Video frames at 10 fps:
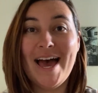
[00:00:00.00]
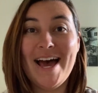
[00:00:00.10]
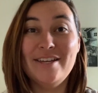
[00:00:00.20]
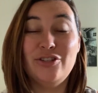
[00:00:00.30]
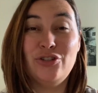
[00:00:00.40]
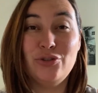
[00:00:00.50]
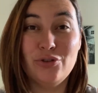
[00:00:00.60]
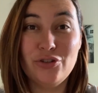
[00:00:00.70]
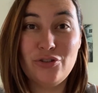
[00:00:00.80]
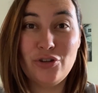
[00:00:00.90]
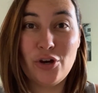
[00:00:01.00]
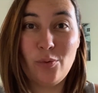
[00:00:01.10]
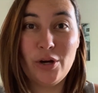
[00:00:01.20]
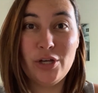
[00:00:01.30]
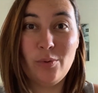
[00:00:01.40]
As soon as you know
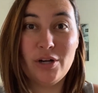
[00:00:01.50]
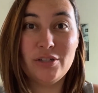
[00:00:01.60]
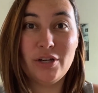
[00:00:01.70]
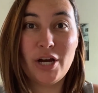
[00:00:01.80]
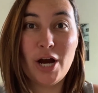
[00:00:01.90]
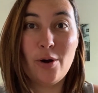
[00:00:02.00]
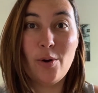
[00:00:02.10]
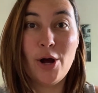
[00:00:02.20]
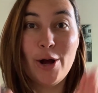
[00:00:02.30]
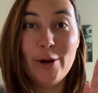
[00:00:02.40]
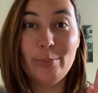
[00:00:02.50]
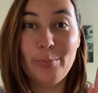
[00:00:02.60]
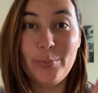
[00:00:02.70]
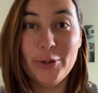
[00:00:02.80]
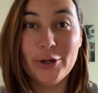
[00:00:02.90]
where you want to go,
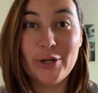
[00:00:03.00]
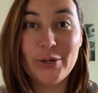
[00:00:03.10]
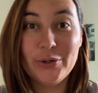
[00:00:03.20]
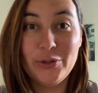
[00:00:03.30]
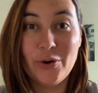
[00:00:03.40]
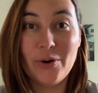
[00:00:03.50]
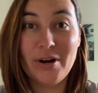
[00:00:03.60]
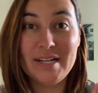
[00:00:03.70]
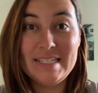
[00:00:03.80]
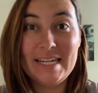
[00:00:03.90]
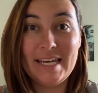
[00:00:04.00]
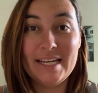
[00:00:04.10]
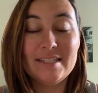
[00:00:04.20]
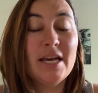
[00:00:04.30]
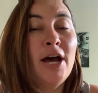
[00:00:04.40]
book your
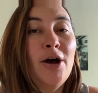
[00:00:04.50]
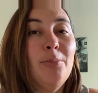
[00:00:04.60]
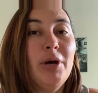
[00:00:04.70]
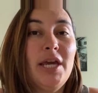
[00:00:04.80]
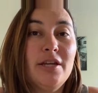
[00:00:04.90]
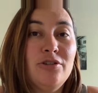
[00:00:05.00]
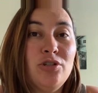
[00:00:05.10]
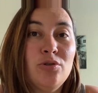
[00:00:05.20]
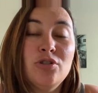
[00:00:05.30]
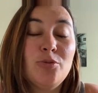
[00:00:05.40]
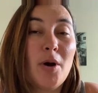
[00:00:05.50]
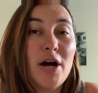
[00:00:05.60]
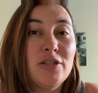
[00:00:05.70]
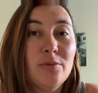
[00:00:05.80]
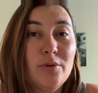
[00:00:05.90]
tickets. Booking as soon as
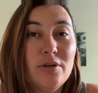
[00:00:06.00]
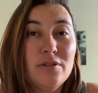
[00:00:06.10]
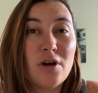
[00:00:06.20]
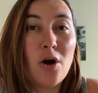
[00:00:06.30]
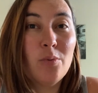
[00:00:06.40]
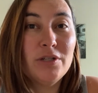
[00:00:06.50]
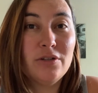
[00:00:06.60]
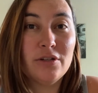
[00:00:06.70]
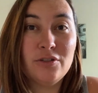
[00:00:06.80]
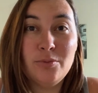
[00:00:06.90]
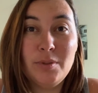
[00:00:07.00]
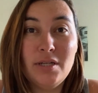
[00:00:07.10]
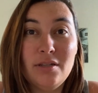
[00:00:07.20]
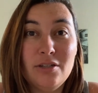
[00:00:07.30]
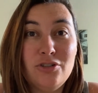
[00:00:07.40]
possible is always going to
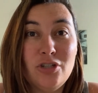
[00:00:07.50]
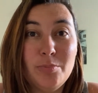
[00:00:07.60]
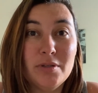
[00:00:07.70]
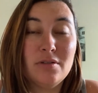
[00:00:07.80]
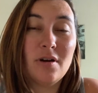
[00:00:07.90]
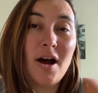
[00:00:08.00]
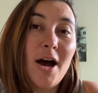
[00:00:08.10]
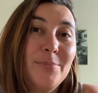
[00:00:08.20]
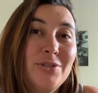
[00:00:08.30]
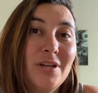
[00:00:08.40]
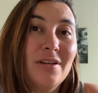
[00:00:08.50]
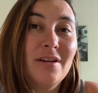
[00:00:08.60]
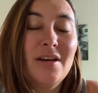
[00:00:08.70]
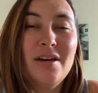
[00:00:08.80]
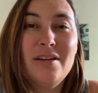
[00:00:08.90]
be the cheapest
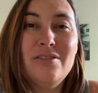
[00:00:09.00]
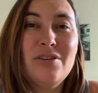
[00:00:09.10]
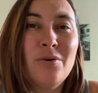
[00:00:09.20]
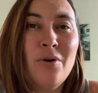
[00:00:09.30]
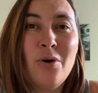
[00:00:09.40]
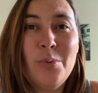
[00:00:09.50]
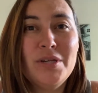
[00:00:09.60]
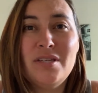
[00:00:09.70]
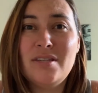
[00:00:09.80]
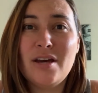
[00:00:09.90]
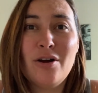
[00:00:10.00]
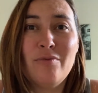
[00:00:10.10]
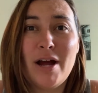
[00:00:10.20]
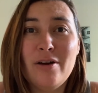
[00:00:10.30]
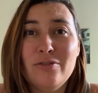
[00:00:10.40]
option. Don't always sit
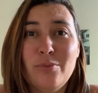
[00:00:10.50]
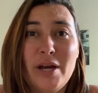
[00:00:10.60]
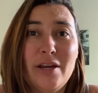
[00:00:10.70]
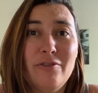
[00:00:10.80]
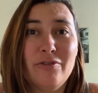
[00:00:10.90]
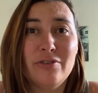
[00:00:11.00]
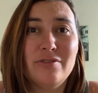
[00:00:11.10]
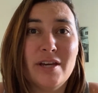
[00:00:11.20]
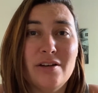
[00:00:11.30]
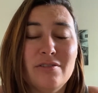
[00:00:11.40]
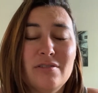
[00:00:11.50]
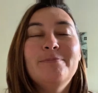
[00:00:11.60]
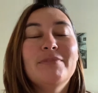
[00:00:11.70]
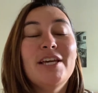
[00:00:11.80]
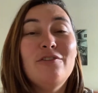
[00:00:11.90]
around waiting for sales.
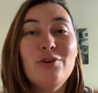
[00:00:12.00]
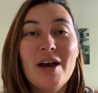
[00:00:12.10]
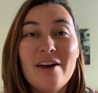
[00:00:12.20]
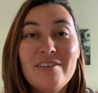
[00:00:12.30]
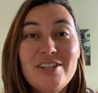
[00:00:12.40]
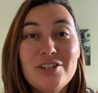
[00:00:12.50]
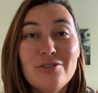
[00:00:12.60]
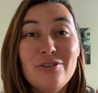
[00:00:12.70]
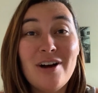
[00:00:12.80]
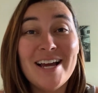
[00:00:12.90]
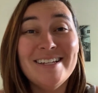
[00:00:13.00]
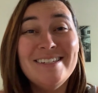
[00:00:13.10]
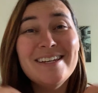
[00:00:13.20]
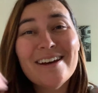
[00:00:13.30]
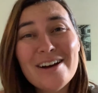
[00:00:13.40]
If you have a general
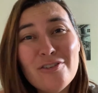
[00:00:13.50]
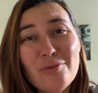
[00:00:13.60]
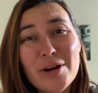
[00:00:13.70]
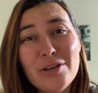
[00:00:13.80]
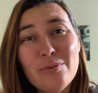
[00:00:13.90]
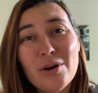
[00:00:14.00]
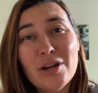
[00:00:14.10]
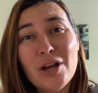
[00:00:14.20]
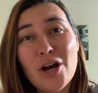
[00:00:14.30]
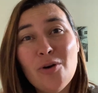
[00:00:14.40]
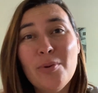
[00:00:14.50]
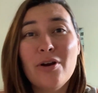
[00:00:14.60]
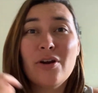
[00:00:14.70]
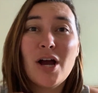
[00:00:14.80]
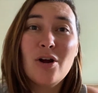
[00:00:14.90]
idea of where you want to go but
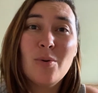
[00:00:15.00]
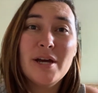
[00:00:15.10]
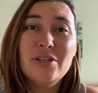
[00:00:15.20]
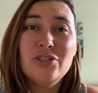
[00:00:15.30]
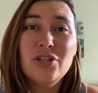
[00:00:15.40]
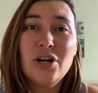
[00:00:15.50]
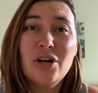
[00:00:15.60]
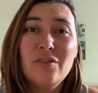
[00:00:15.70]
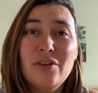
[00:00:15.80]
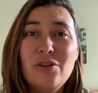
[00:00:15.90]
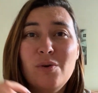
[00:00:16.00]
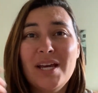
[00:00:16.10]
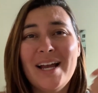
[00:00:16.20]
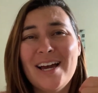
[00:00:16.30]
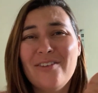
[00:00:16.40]
are not quite sure, then you
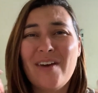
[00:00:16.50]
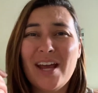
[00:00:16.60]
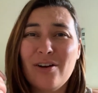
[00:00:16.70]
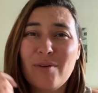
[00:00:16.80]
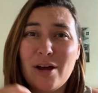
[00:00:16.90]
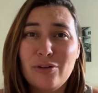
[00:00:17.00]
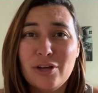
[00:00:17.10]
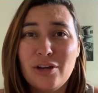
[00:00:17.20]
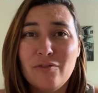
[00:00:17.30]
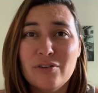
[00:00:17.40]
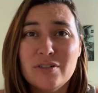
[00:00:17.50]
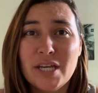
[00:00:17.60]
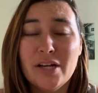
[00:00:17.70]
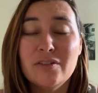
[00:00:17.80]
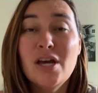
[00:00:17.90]
can kind of hang around looking for
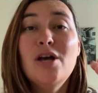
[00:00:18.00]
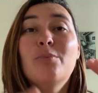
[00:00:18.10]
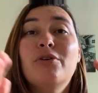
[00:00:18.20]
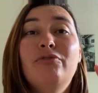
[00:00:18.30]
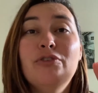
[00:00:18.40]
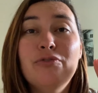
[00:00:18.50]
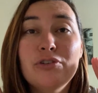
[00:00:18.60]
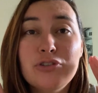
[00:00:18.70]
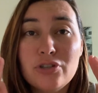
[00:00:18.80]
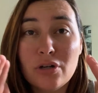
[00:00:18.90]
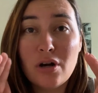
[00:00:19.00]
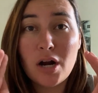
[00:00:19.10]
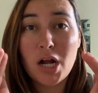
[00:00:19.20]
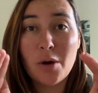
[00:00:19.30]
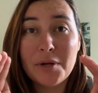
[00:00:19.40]
sales. But if you for sure
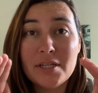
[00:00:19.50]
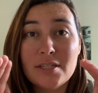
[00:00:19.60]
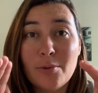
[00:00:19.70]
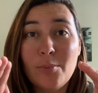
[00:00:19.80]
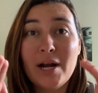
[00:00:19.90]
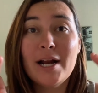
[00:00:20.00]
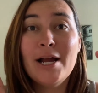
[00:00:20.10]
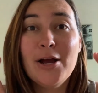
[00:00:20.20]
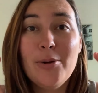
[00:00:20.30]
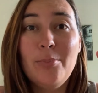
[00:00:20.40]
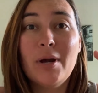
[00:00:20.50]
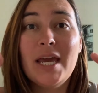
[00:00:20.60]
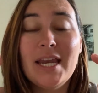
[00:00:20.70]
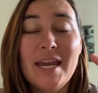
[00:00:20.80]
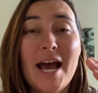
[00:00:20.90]
are going somewhere, book
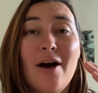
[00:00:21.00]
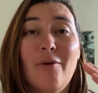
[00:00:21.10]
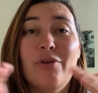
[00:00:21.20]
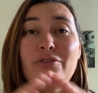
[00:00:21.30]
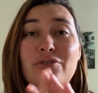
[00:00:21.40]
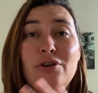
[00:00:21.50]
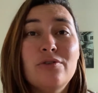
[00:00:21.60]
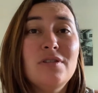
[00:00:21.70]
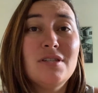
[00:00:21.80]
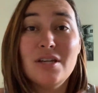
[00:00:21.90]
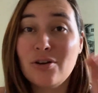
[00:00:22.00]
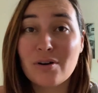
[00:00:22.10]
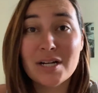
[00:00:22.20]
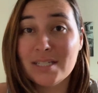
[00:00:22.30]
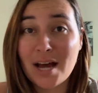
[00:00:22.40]
it now. There's no
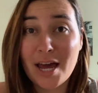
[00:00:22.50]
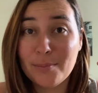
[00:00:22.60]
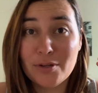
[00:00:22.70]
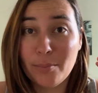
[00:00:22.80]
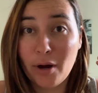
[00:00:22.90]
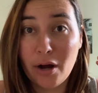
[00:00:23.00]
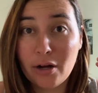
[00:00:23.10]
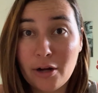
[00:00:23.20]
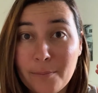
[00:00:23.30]
secret time to book.